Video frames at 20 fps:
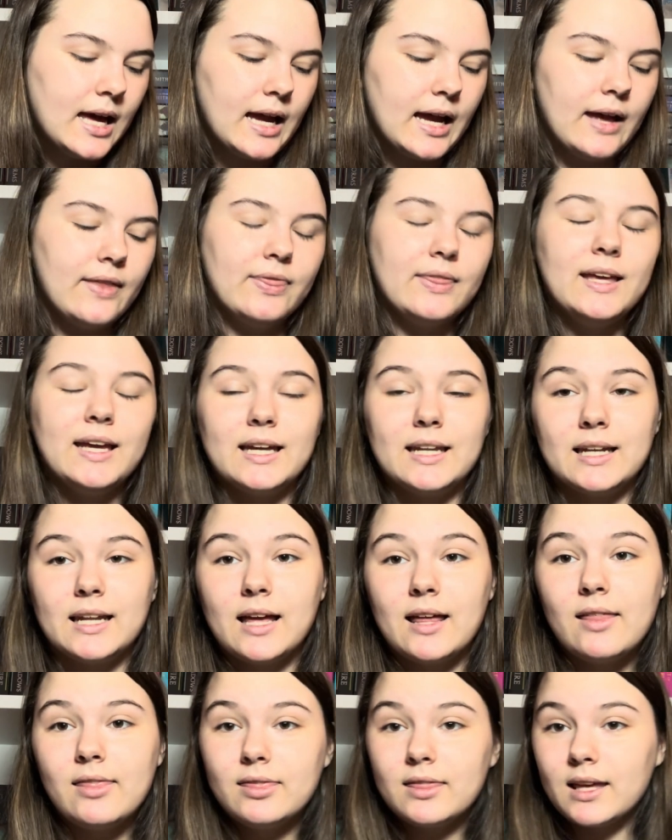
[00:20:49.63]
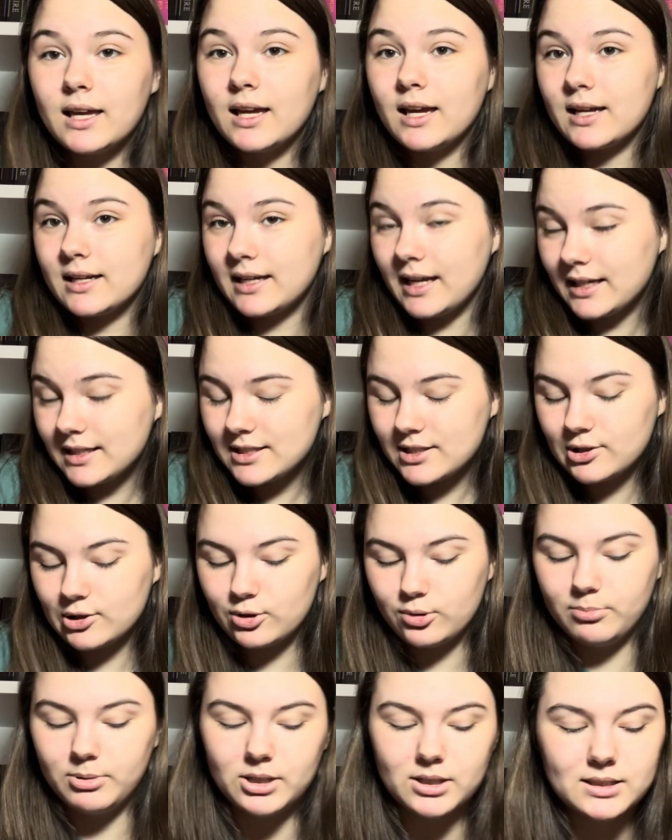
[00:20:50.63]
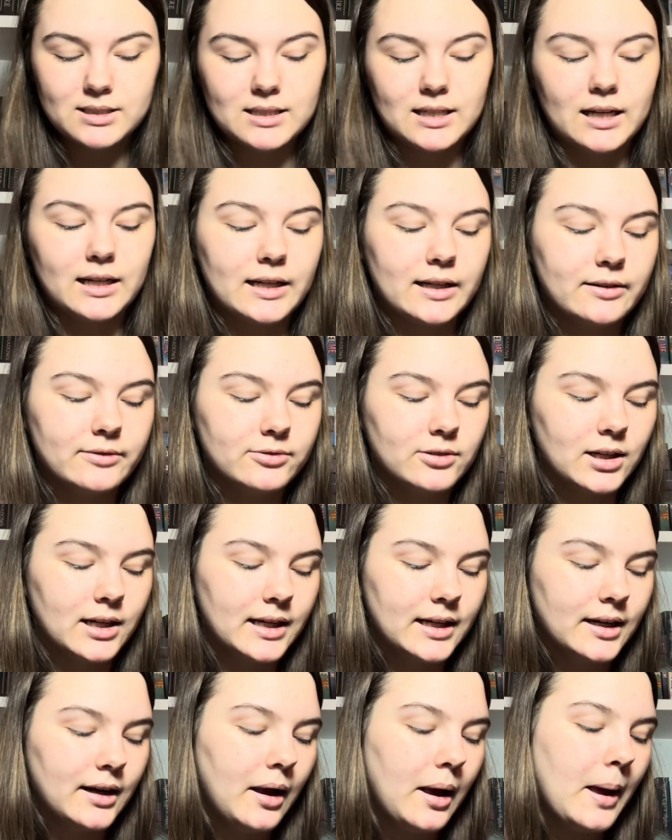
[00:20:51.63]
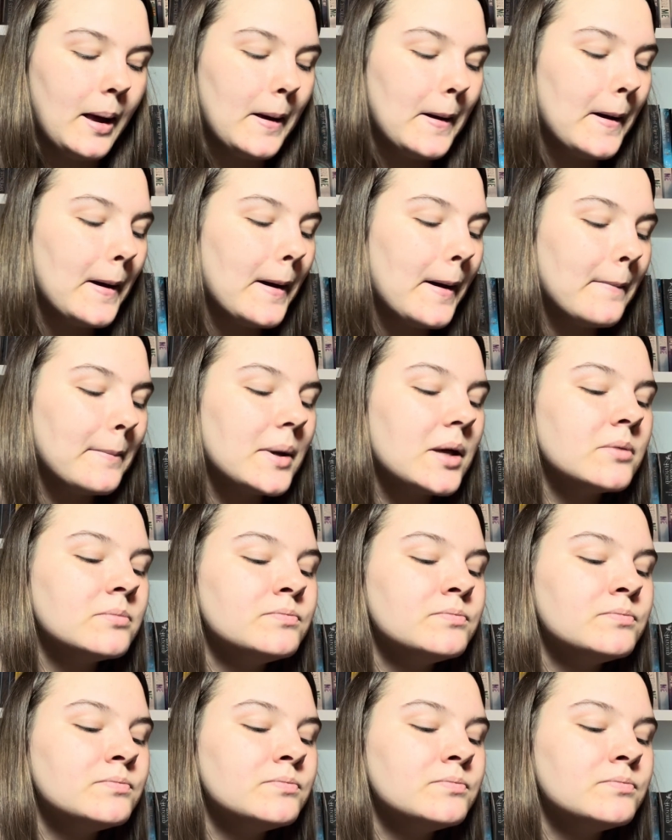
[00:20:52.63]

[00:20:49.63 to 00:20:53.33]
And then the next 2 books I have read, let